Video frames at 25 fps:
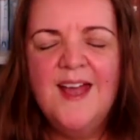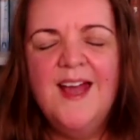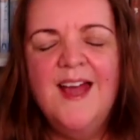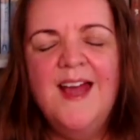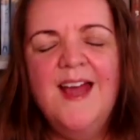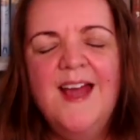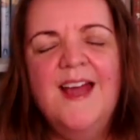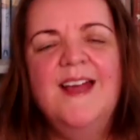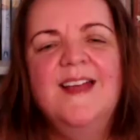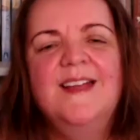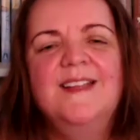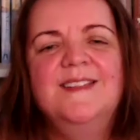
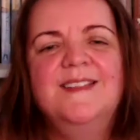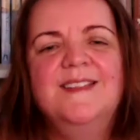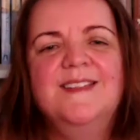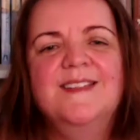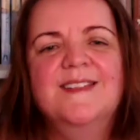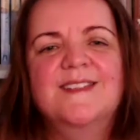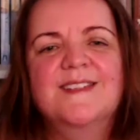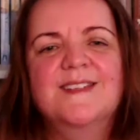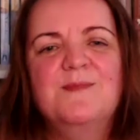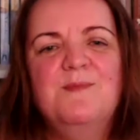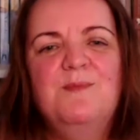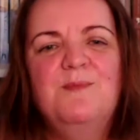
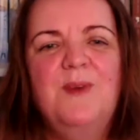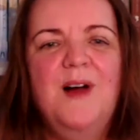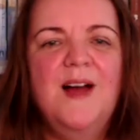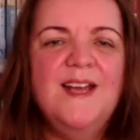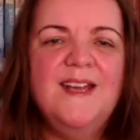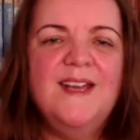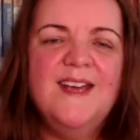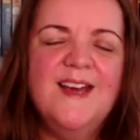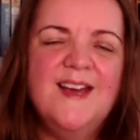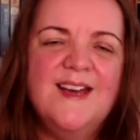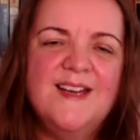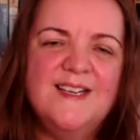and my
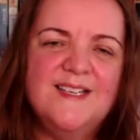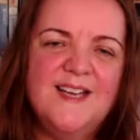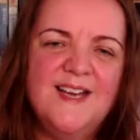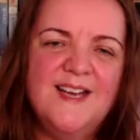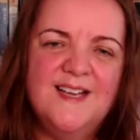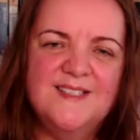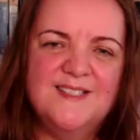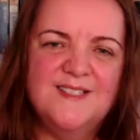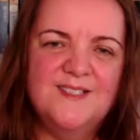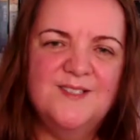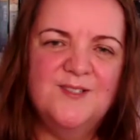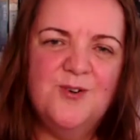cat
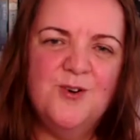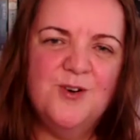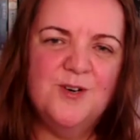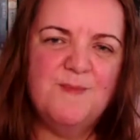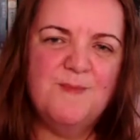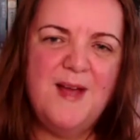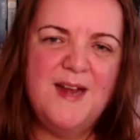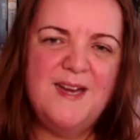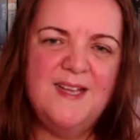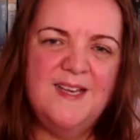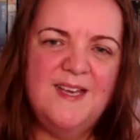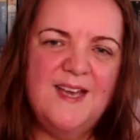has an
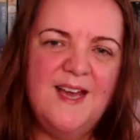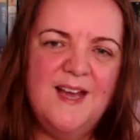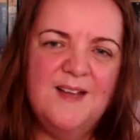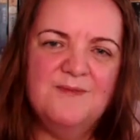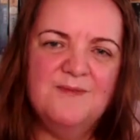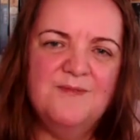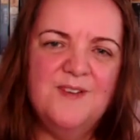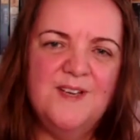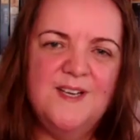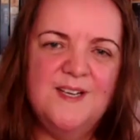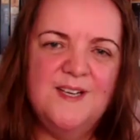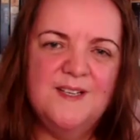automatic cat
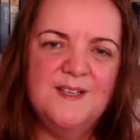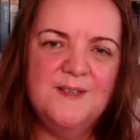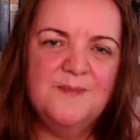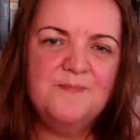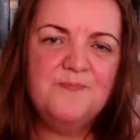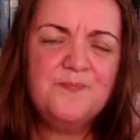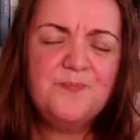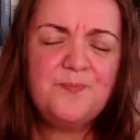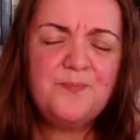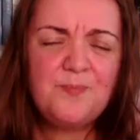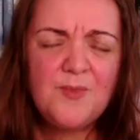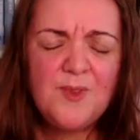feeder.
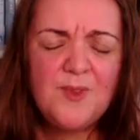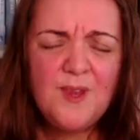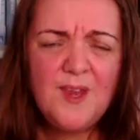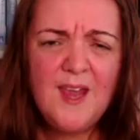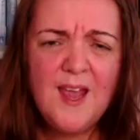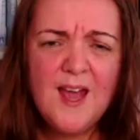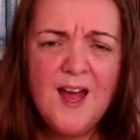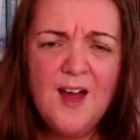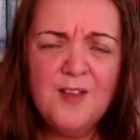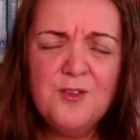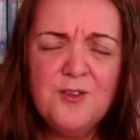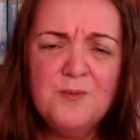
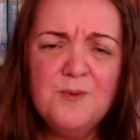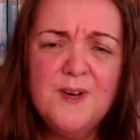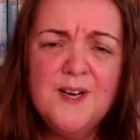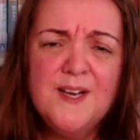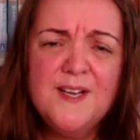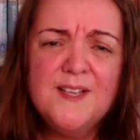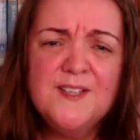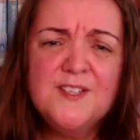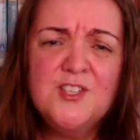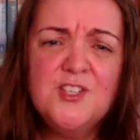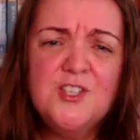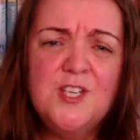
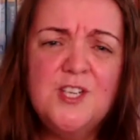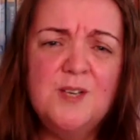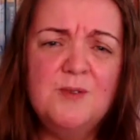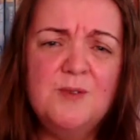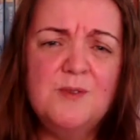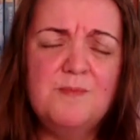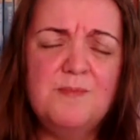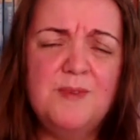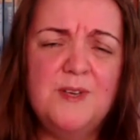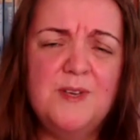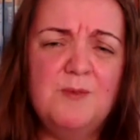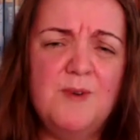Otherwise, she
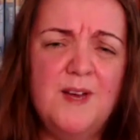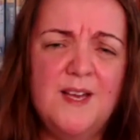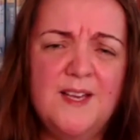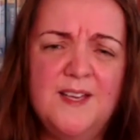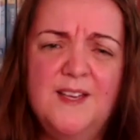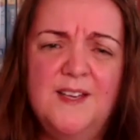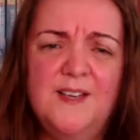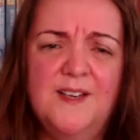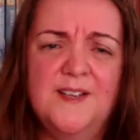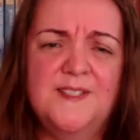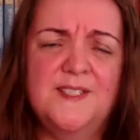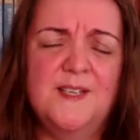would be
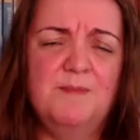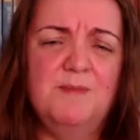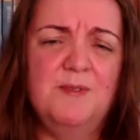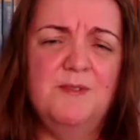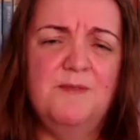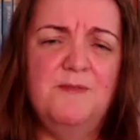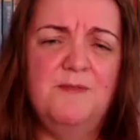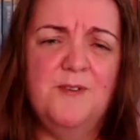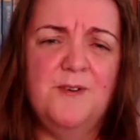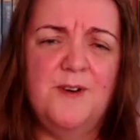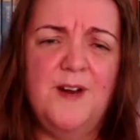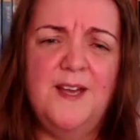waking us up at
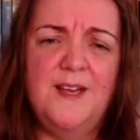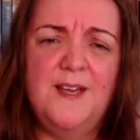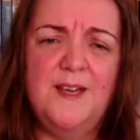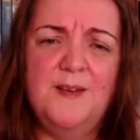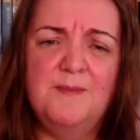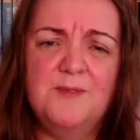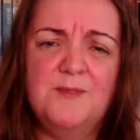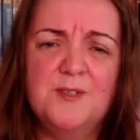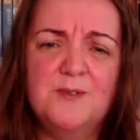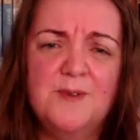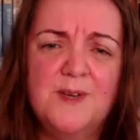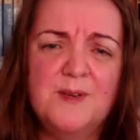4
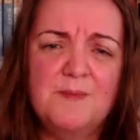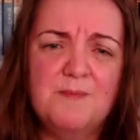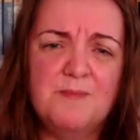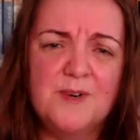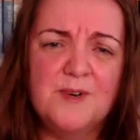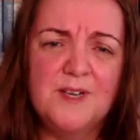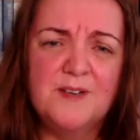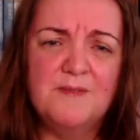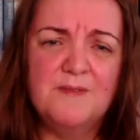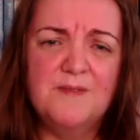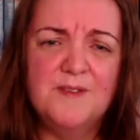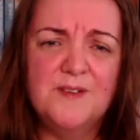a.m. to eat
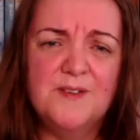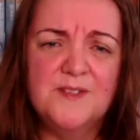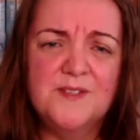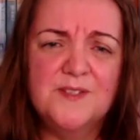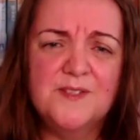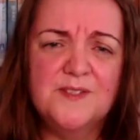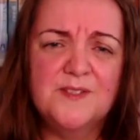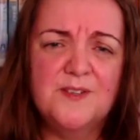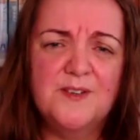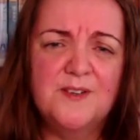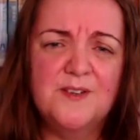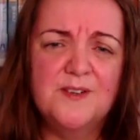
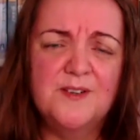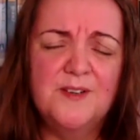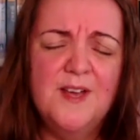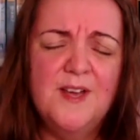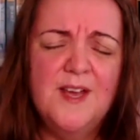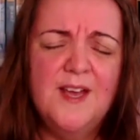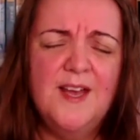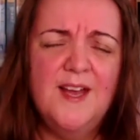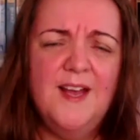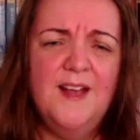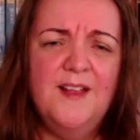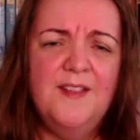breakfast. So,
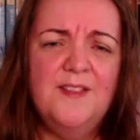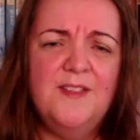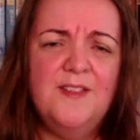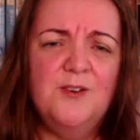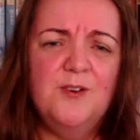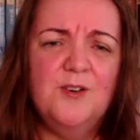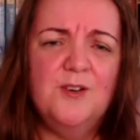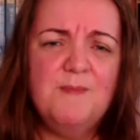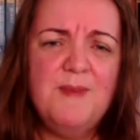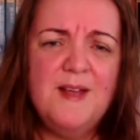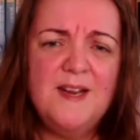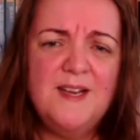the
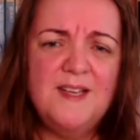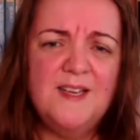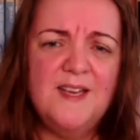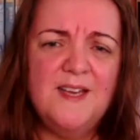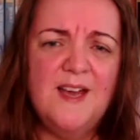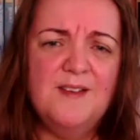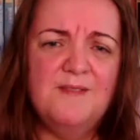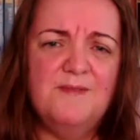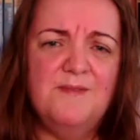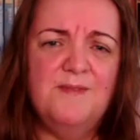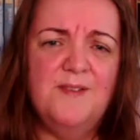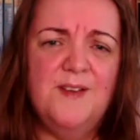automatic
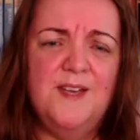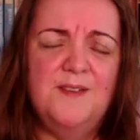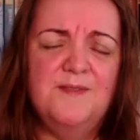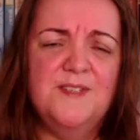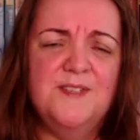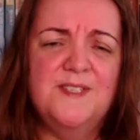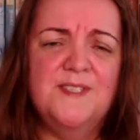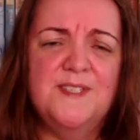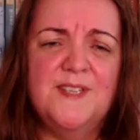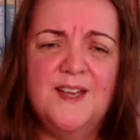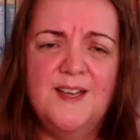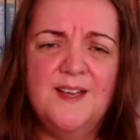cat feeder
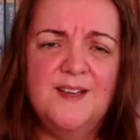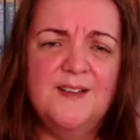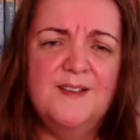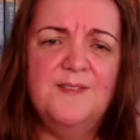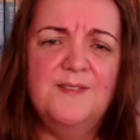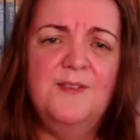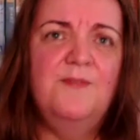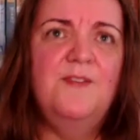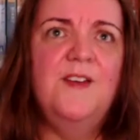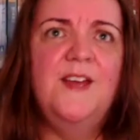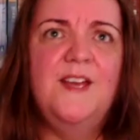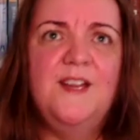
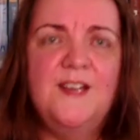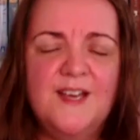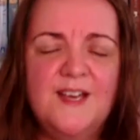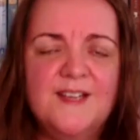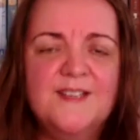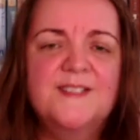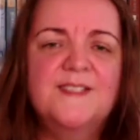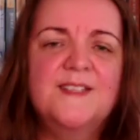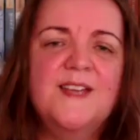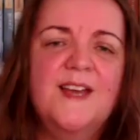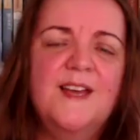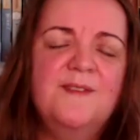
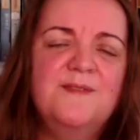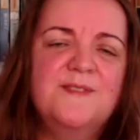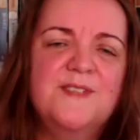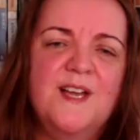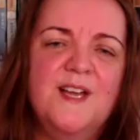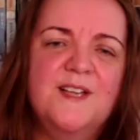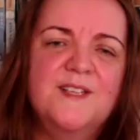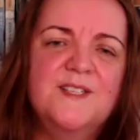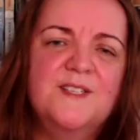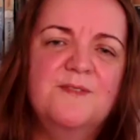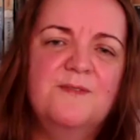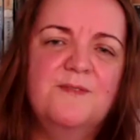saves
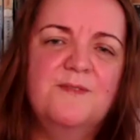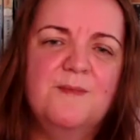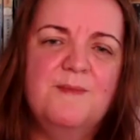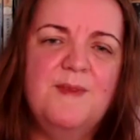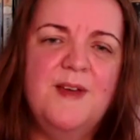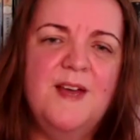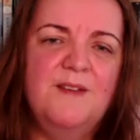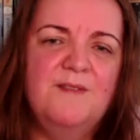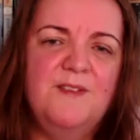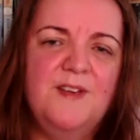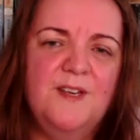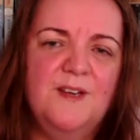us from
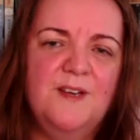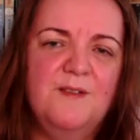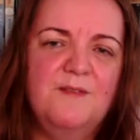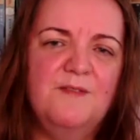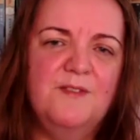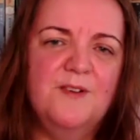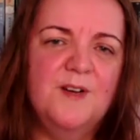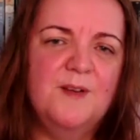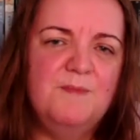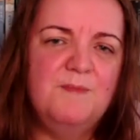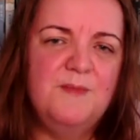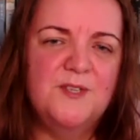having a
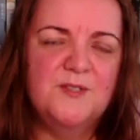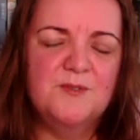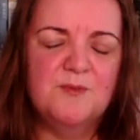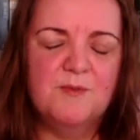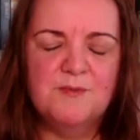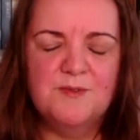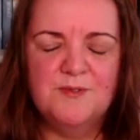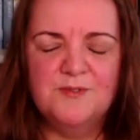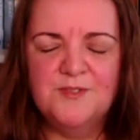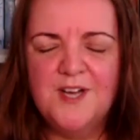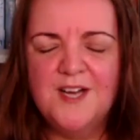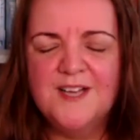very
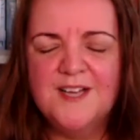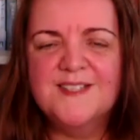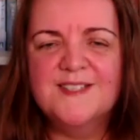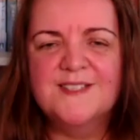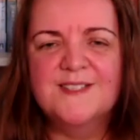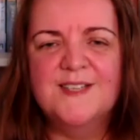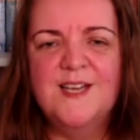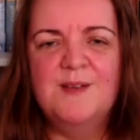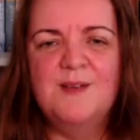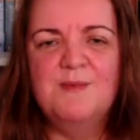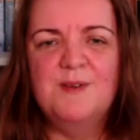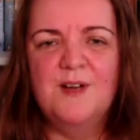miserable night's
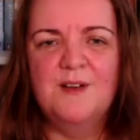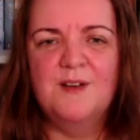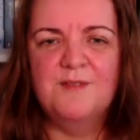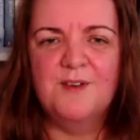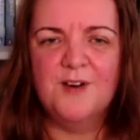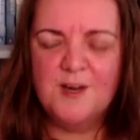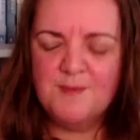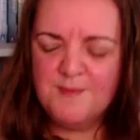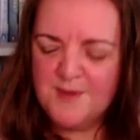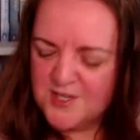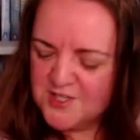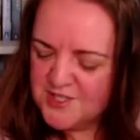sleep, and I
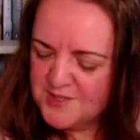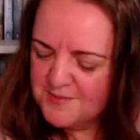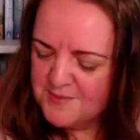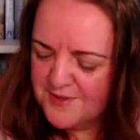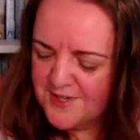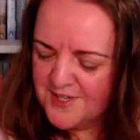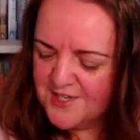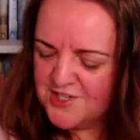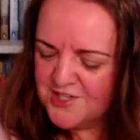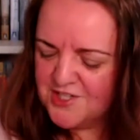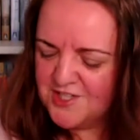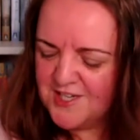very much
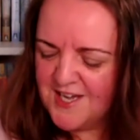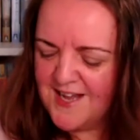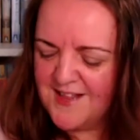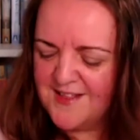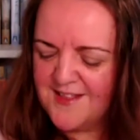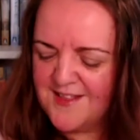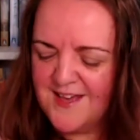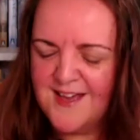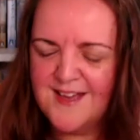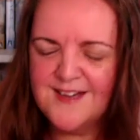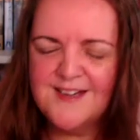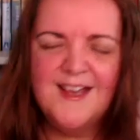appreciate
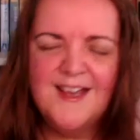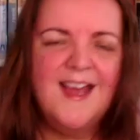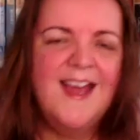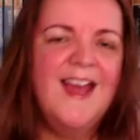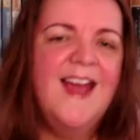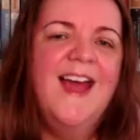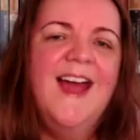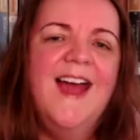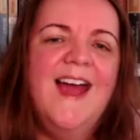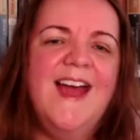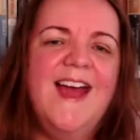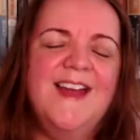that.
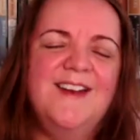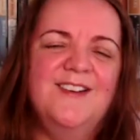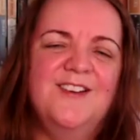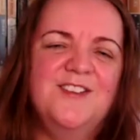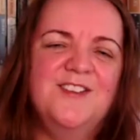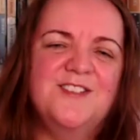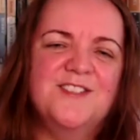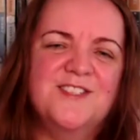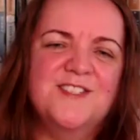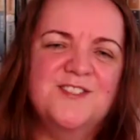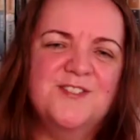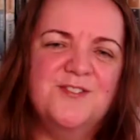And I
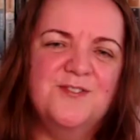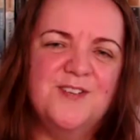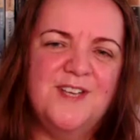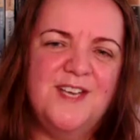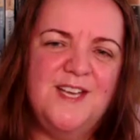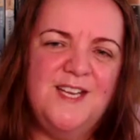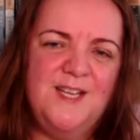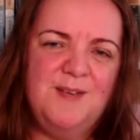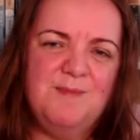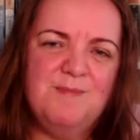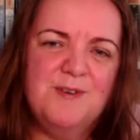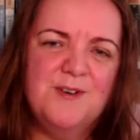just thought
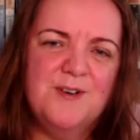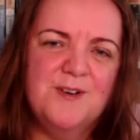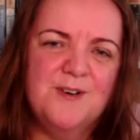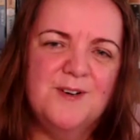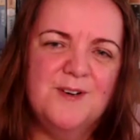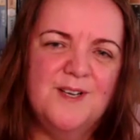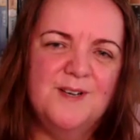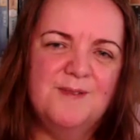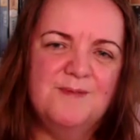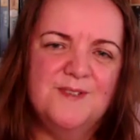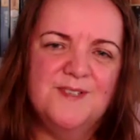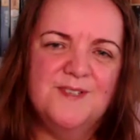Kitty
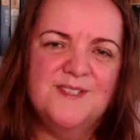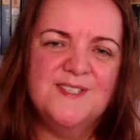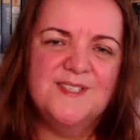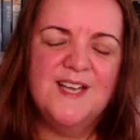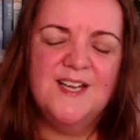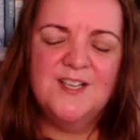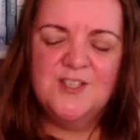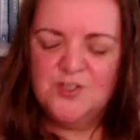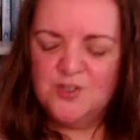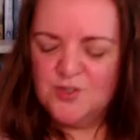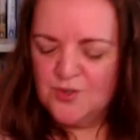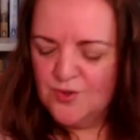Purry was
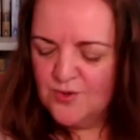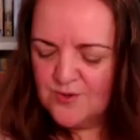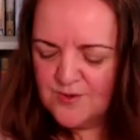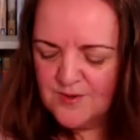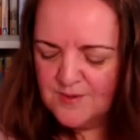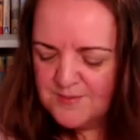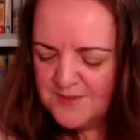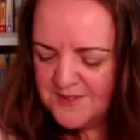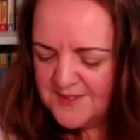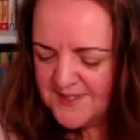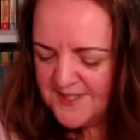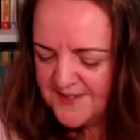
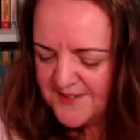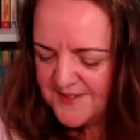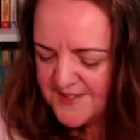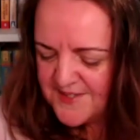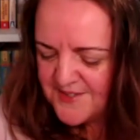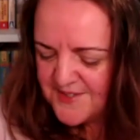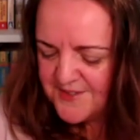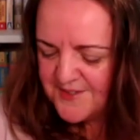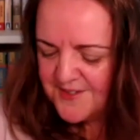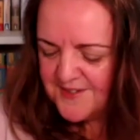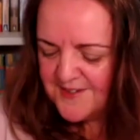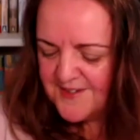adorable in the
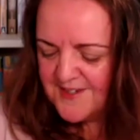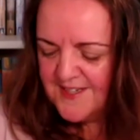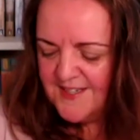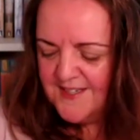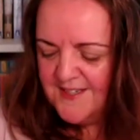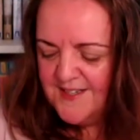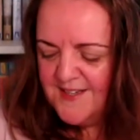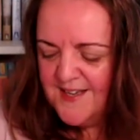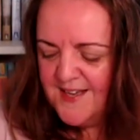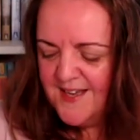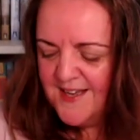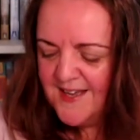story.